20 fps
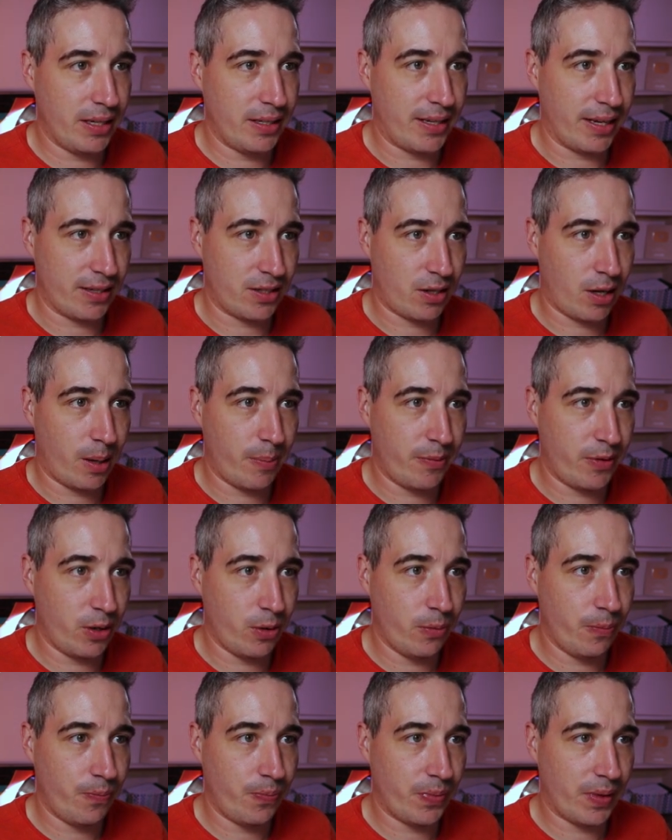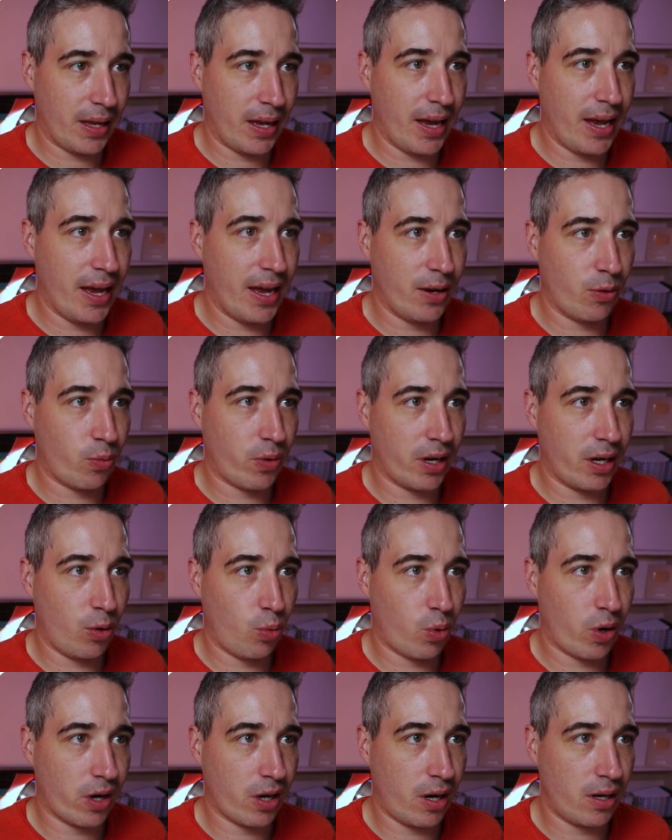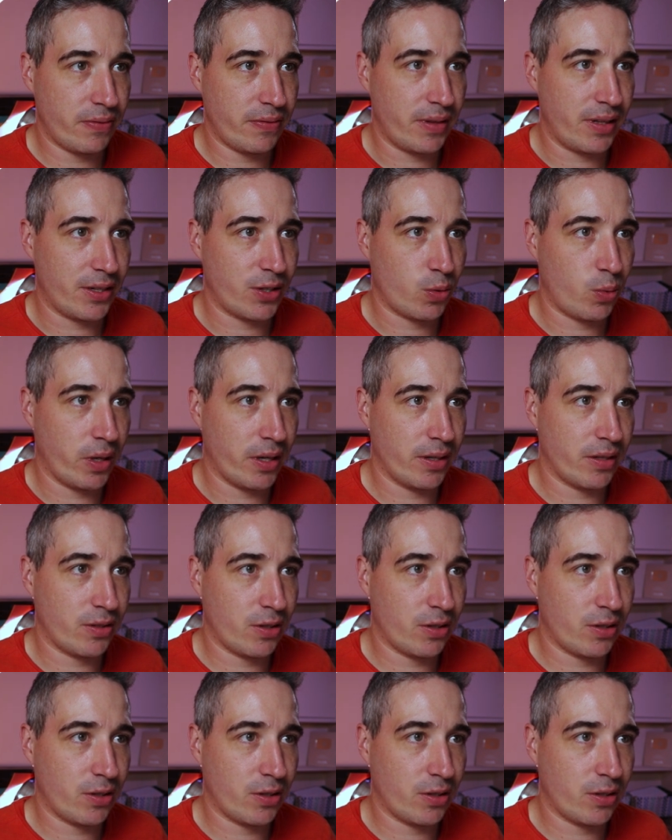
desktop view and we're gonna work off of this one.